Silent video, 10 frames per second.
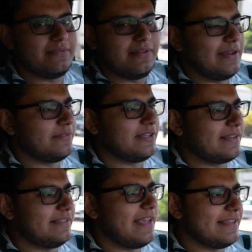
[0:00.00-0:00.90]
I was like,
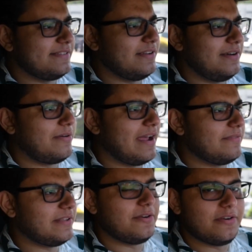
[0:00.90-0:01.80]
because it hasn't
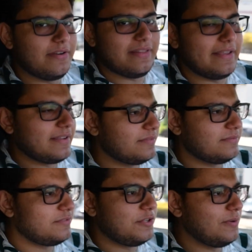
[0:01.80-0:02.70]
arrived. I ordered it like
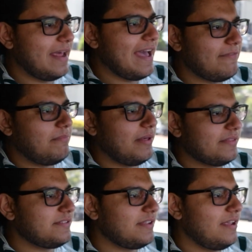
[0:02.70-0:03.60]
2.5 months